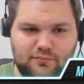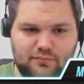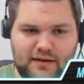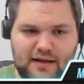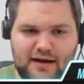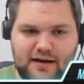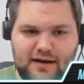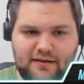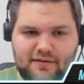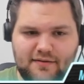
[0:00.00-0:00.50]

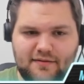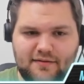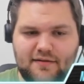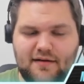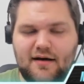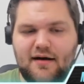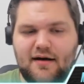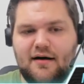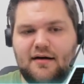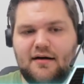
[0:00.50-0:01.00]
blinds
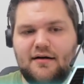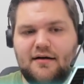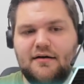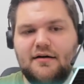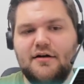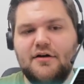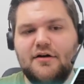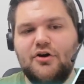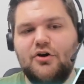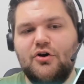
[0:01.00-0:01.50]
are
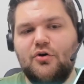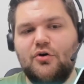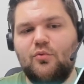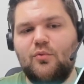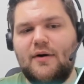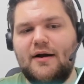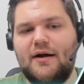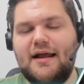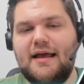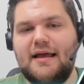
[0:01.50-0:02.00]

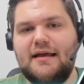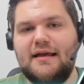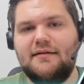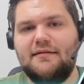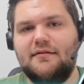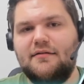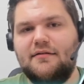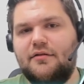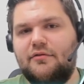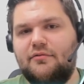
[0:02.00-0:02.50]

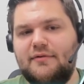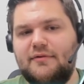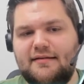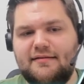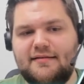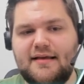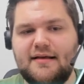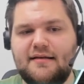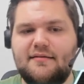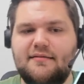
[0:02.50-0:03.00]
1-8,
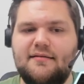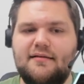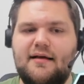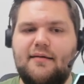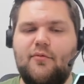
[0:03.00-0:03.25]
3-6.